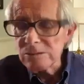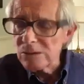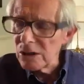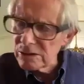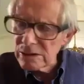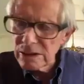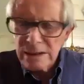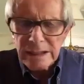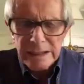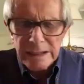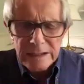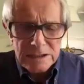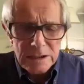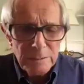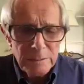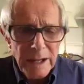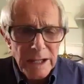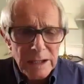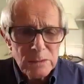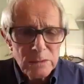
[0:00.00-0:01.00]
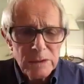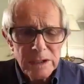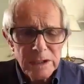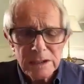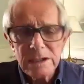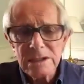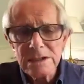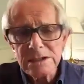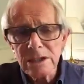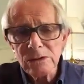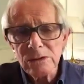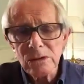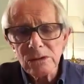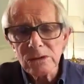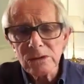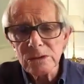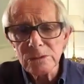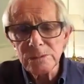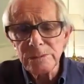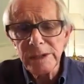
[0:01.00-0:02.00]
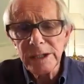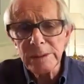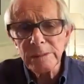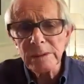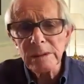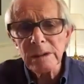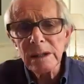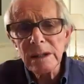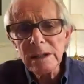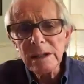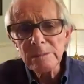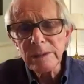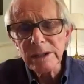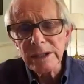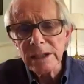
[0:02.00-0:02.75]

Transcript: No, clique's a bad word because they're all good people,